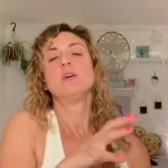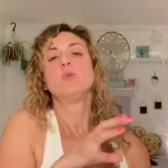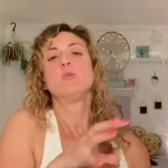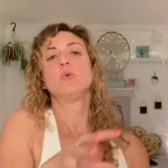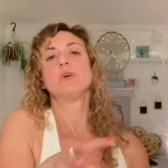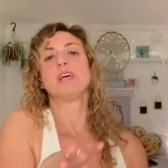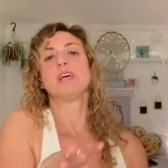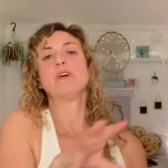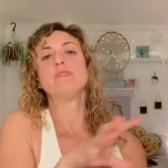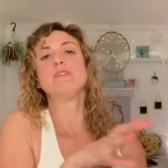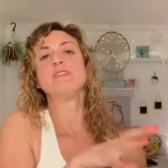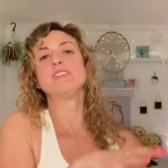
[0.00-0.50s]

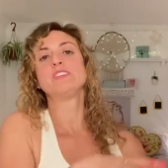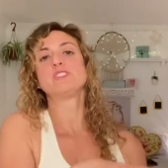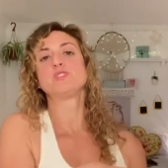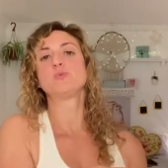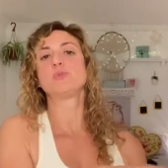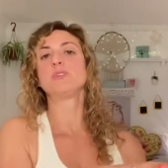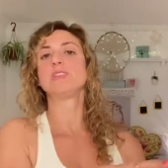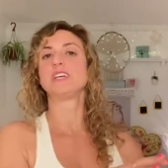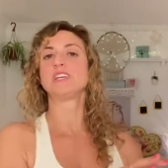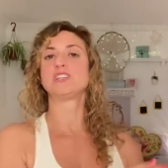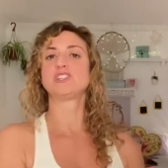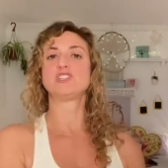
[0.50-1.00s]
whatever this
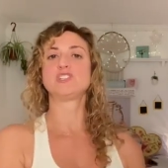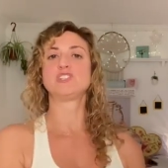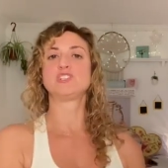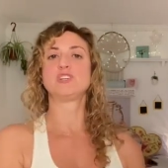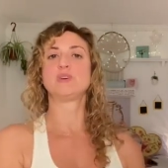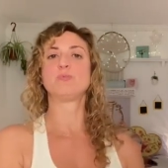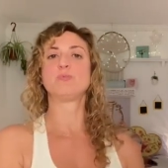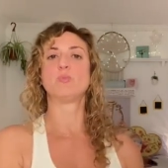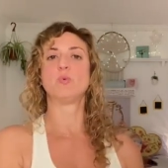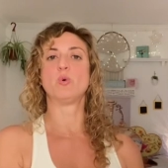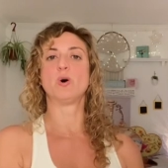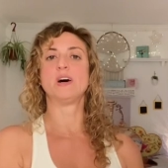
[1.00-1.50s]

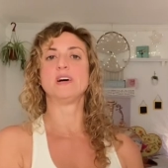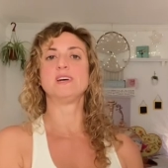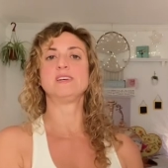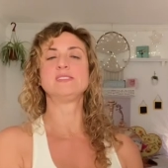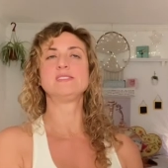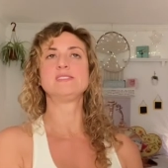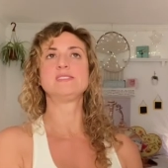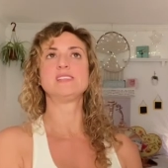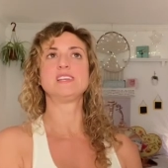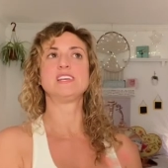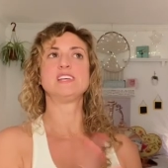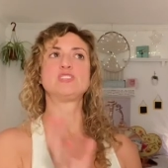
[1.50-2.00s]
relationship
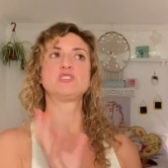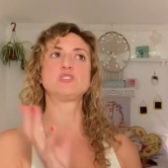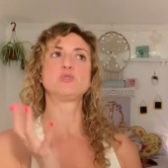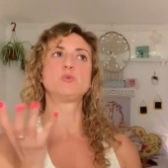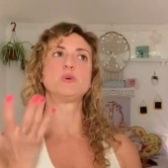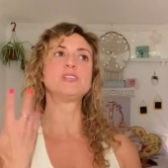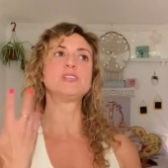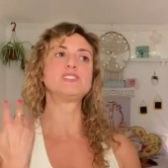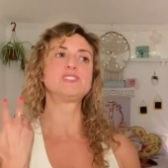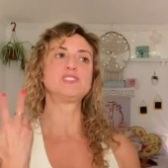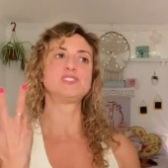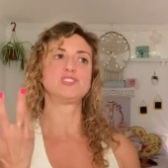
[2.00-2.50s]
was, it
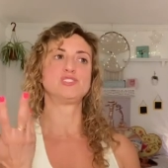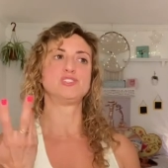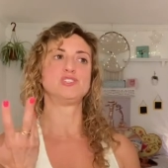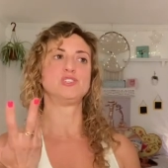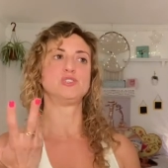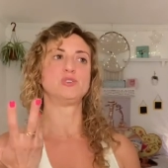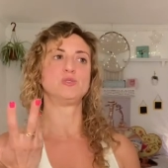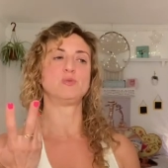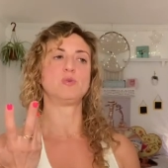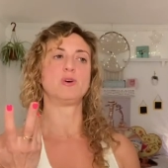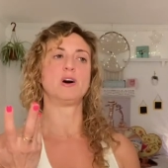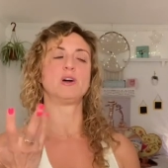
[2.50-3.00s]
twisted
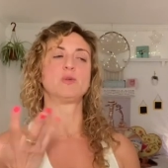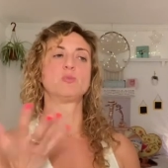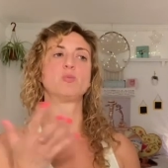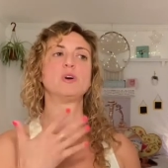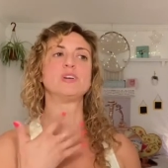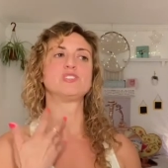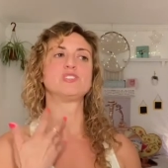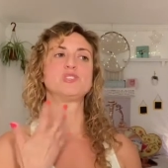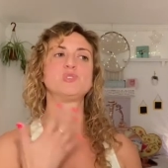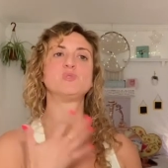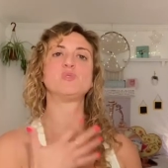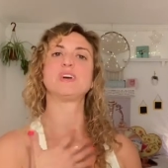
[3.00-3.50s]
you on
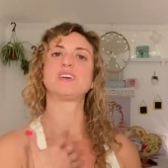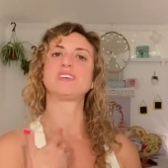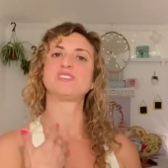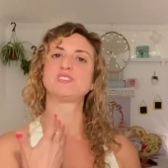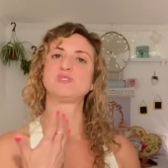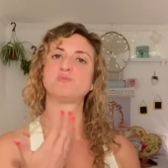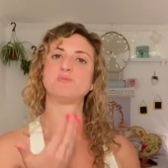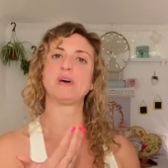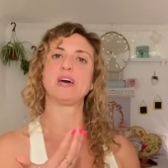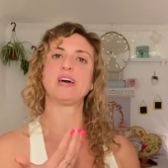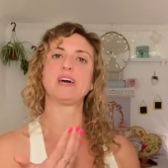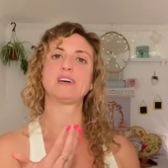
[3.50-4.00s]
what to
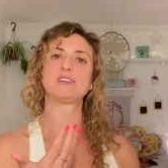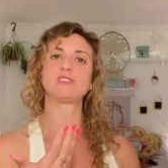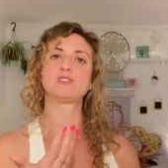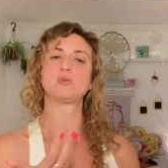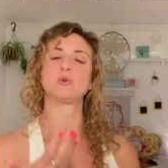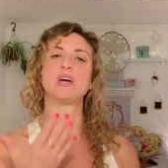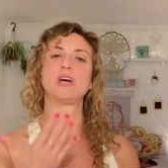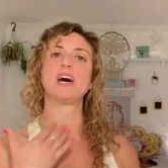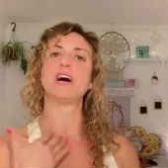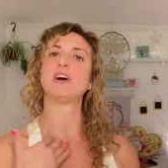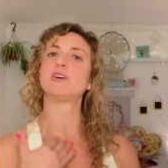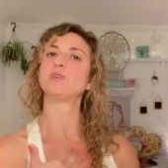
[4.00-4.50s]
expect
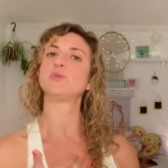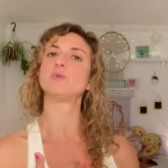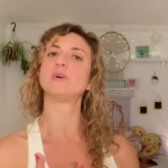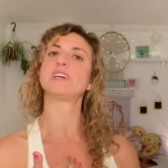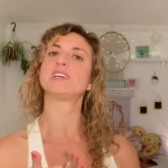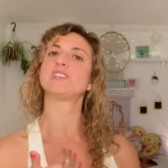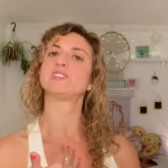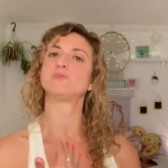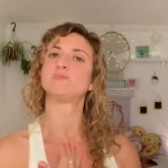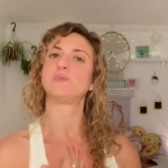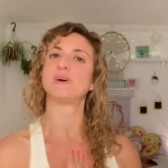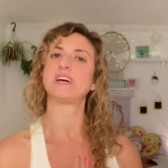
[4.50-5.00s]
or how to
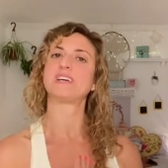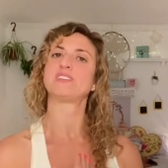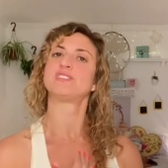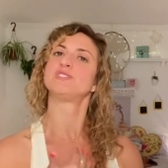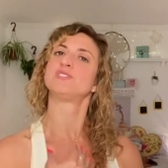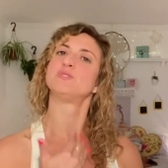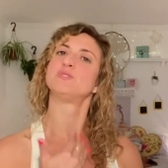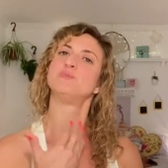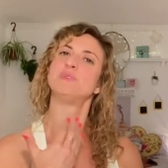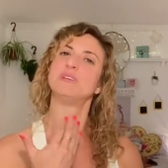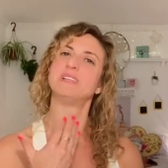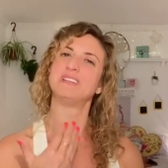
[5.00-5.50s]

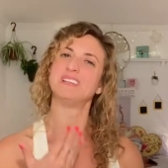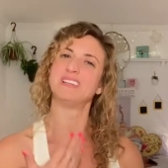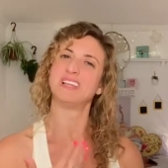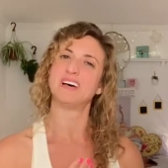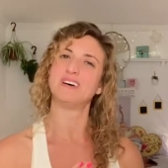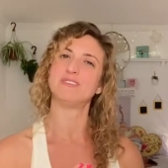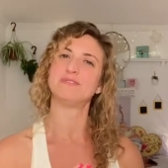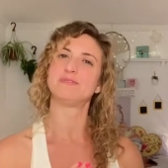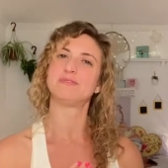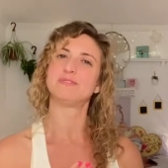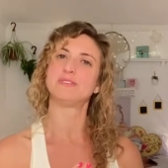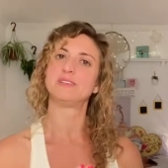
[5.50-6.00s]
expect to be
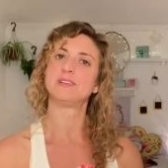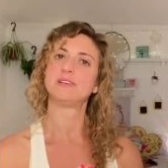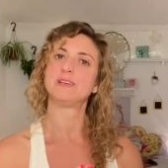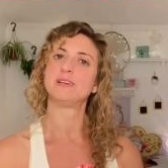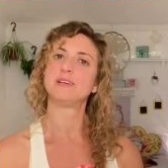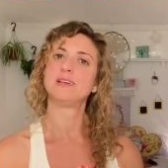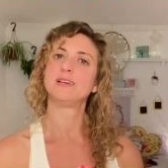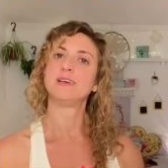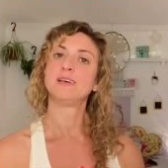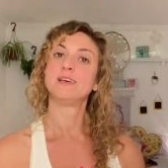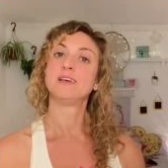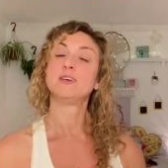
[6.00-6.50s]
loved,
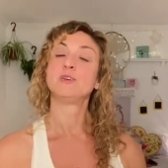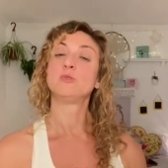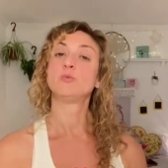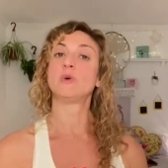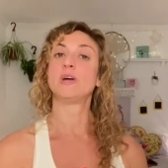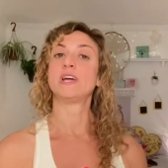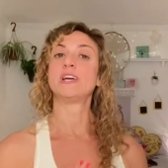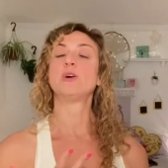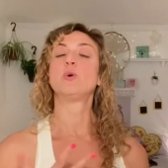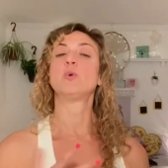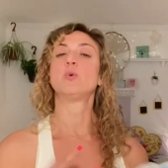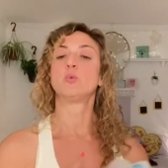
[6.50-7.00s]

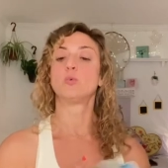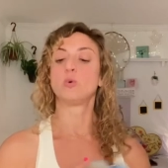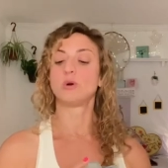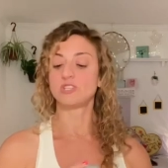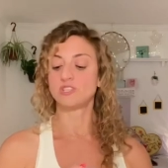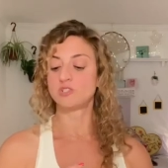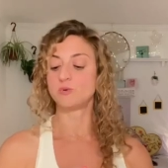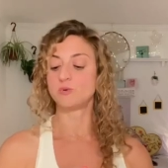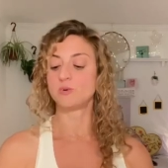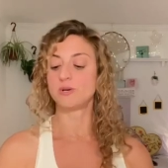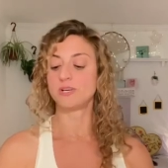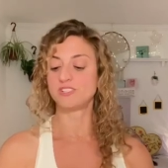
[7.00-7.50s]
right? Or
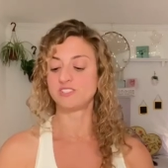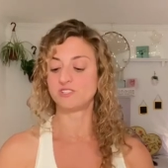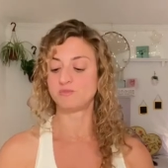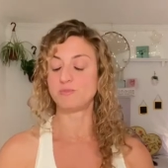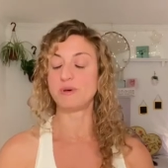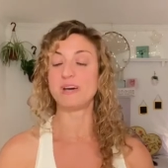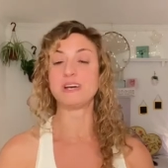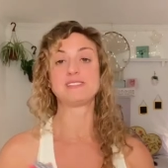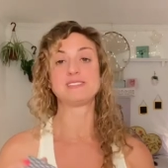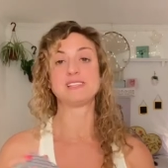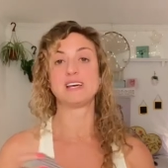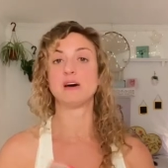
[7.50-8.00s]
what to
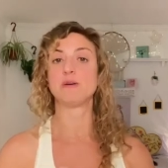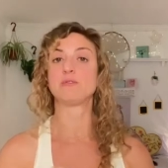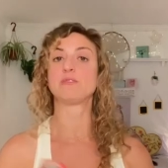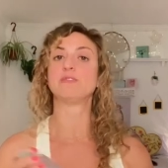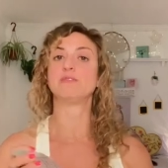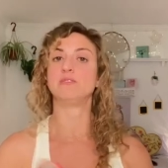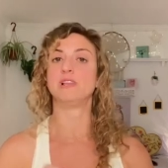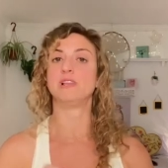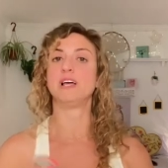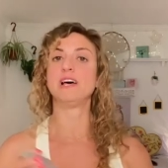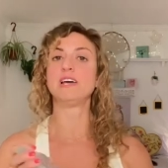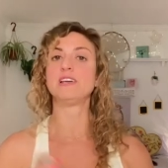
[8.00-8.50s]
expect out
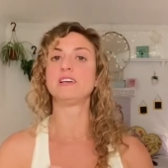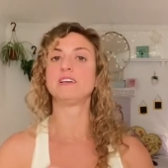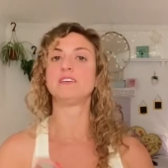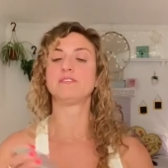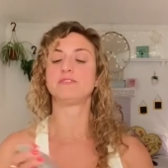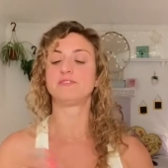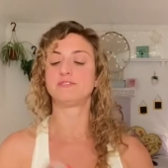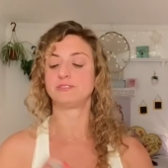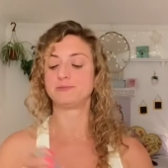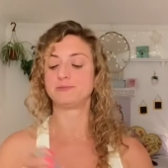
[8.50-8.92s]
of life.